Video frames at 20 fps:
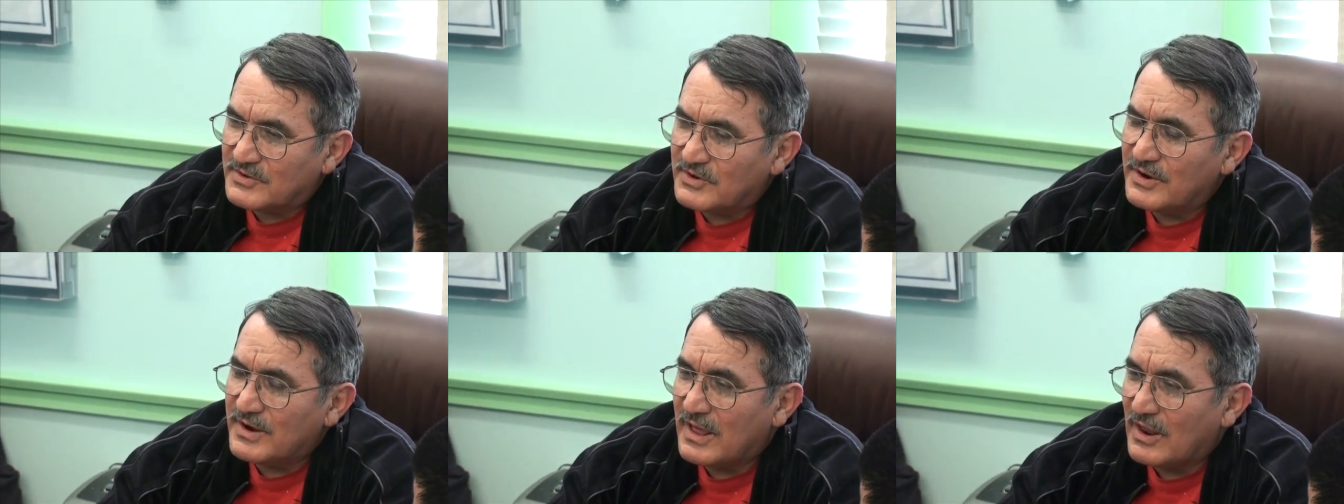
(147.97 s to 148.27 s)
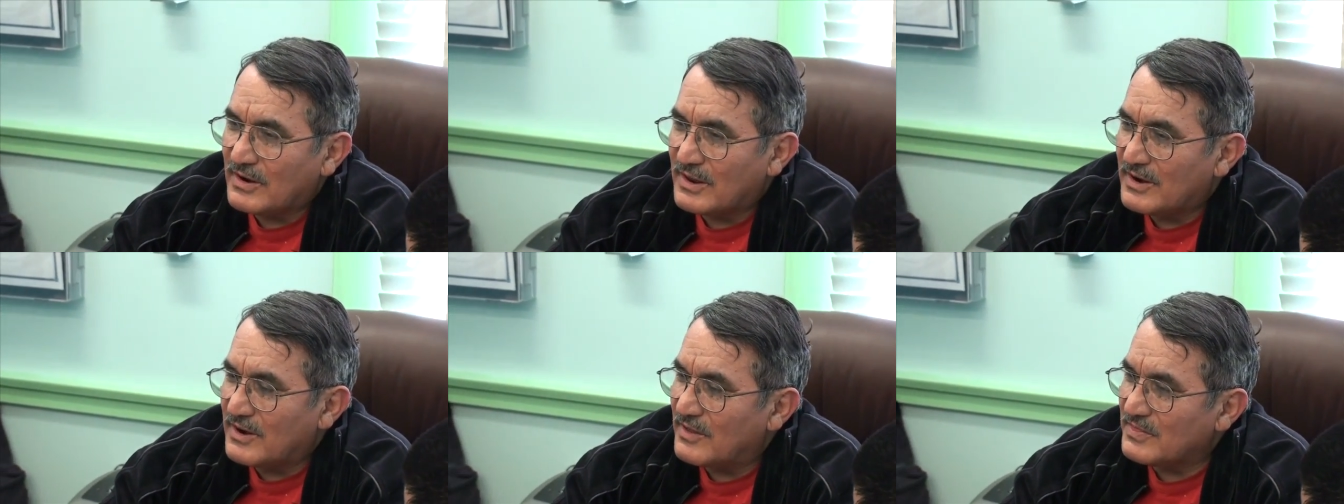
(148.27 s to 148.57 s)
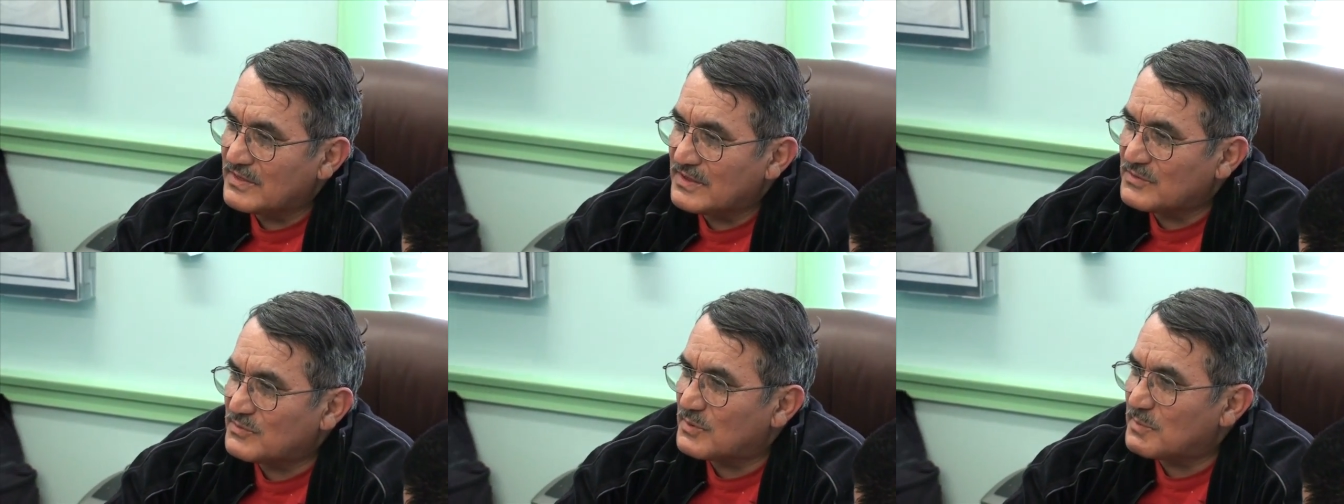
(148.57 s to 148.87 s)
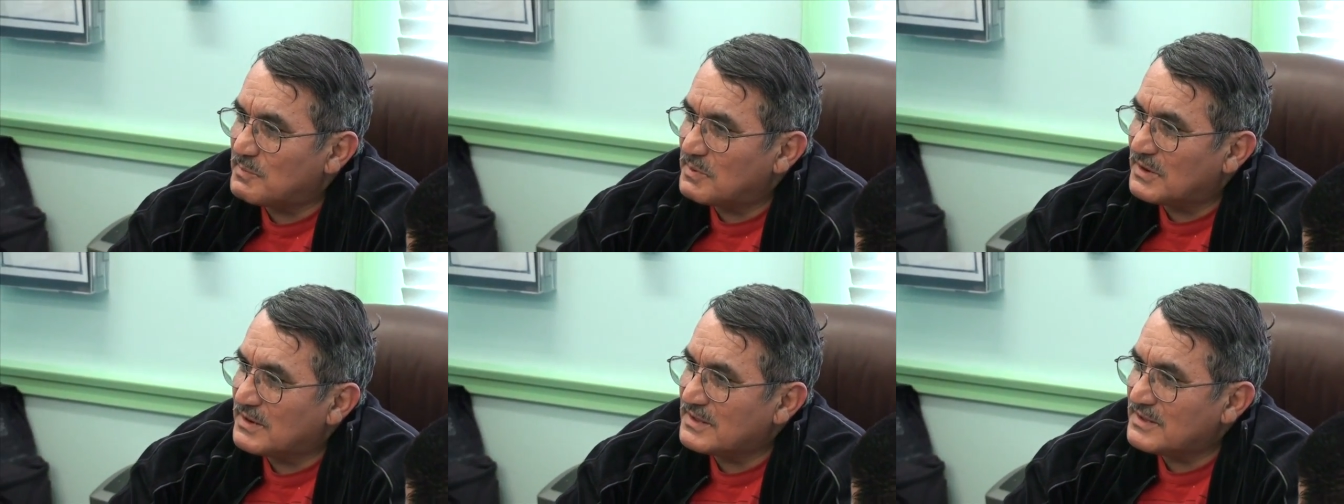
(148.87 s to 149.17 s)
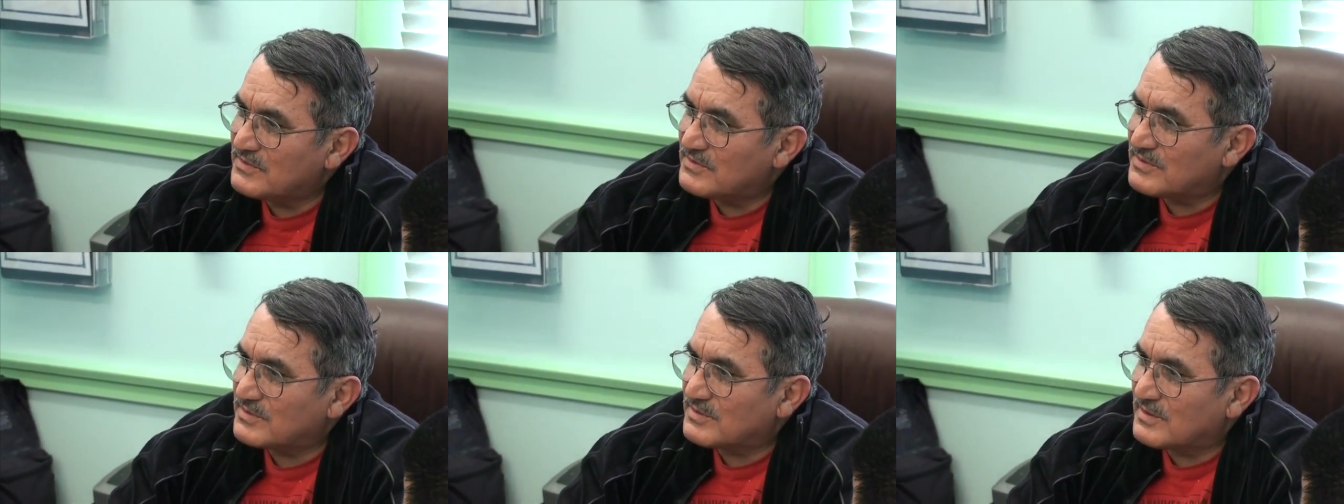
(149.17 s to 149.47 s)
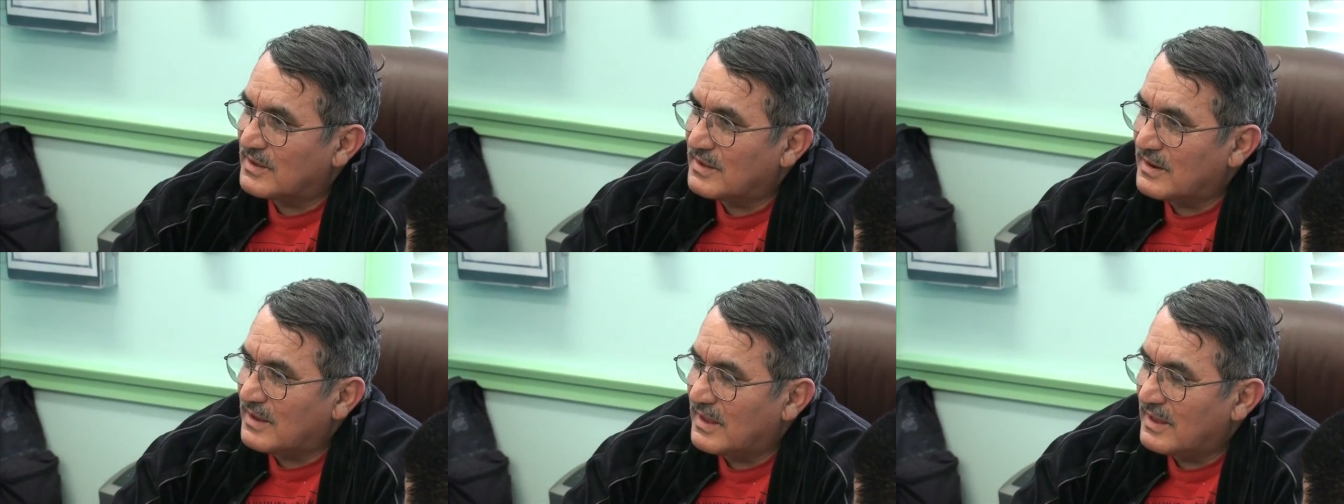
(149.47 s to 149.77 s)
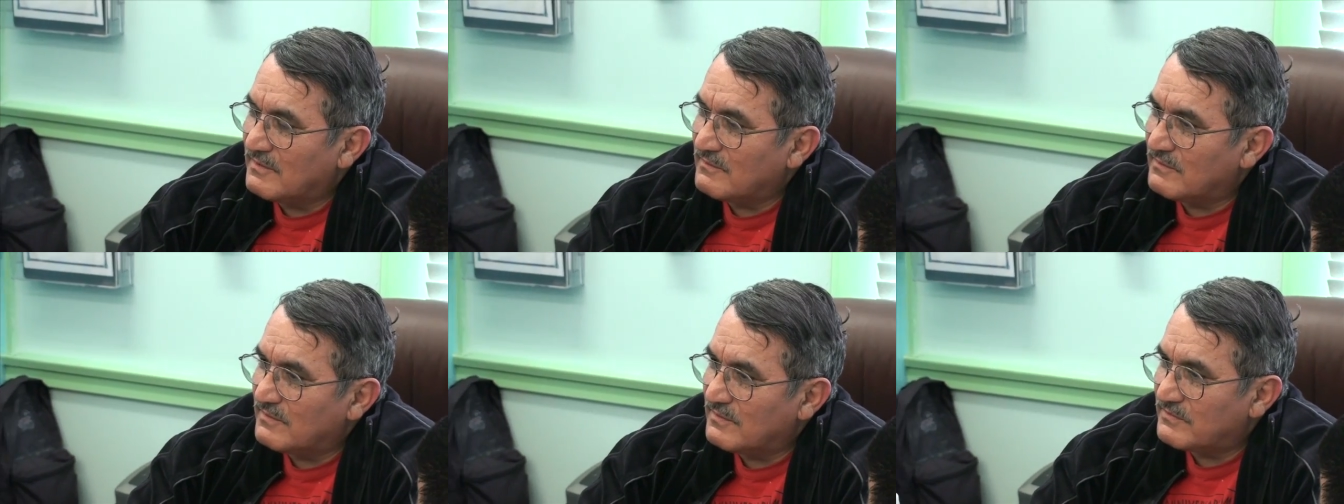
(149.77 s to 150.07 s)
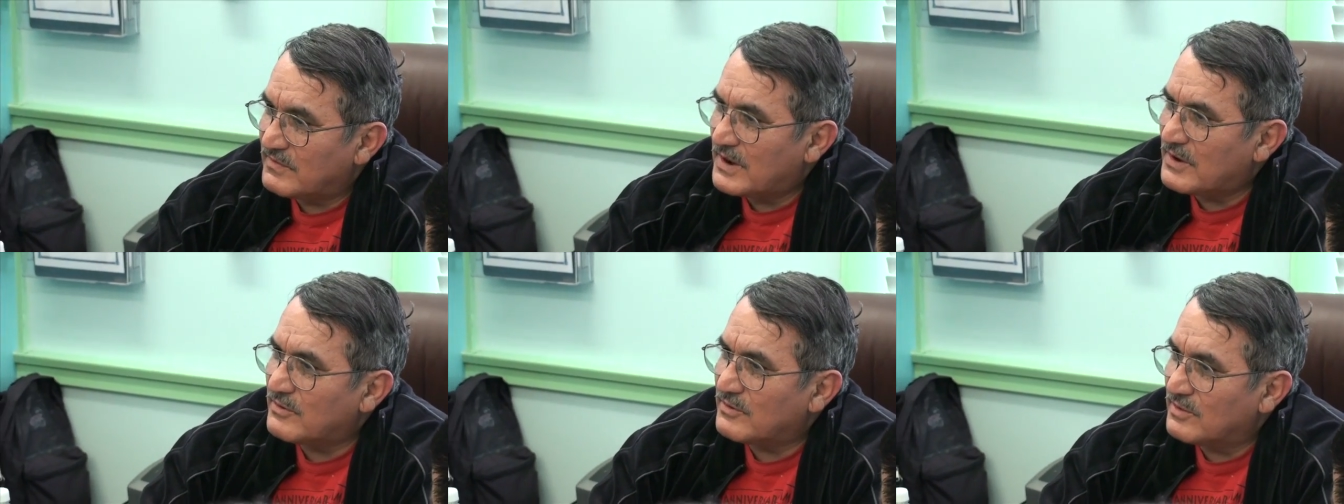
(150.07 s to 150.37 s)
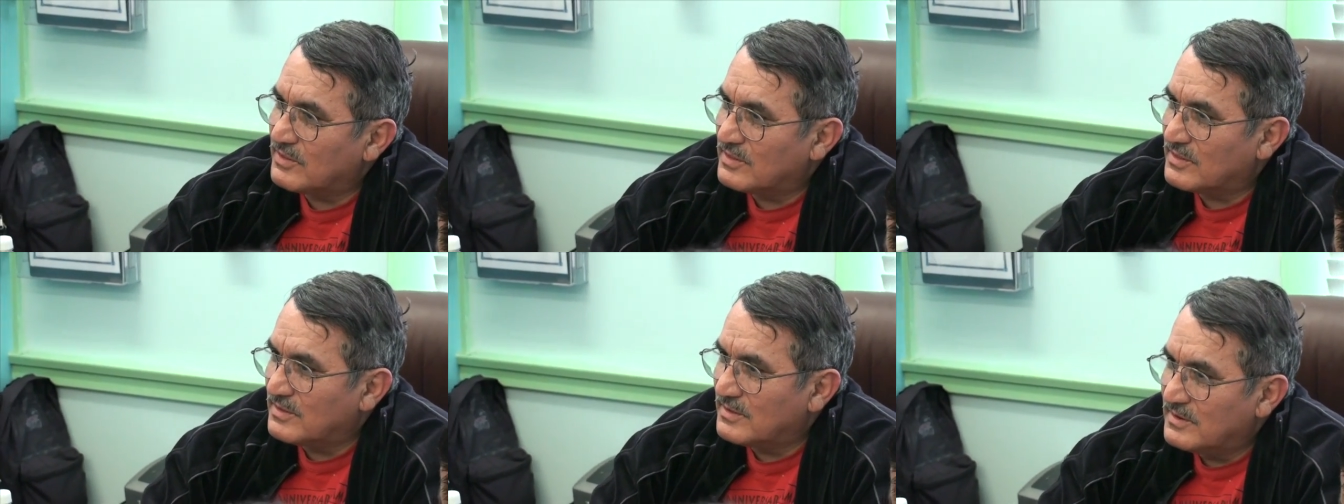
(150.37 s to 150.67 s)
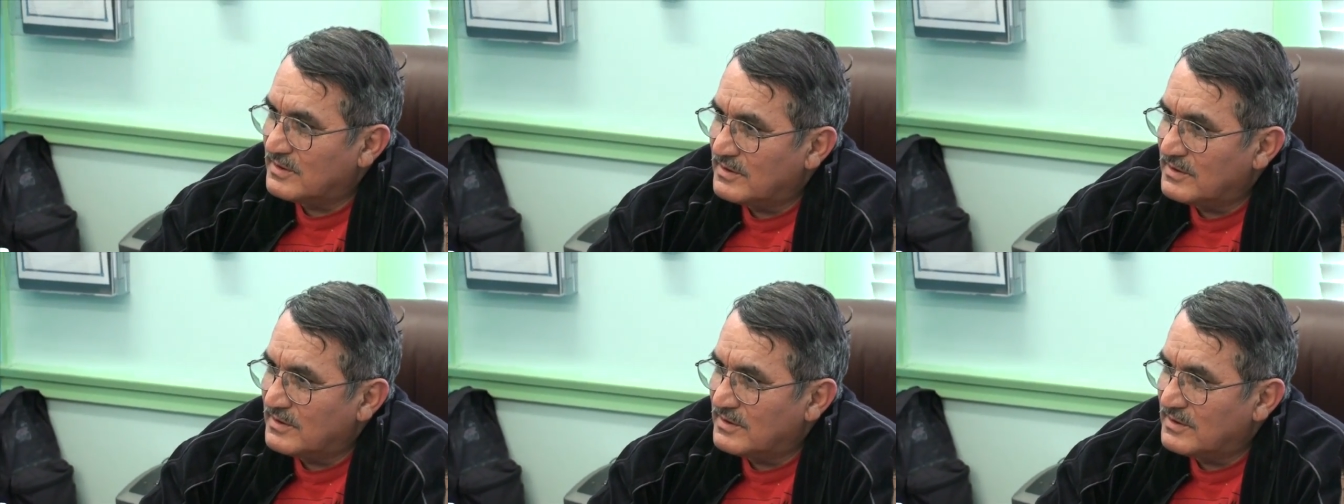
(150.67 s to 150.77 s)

It turned out later on these were police and federal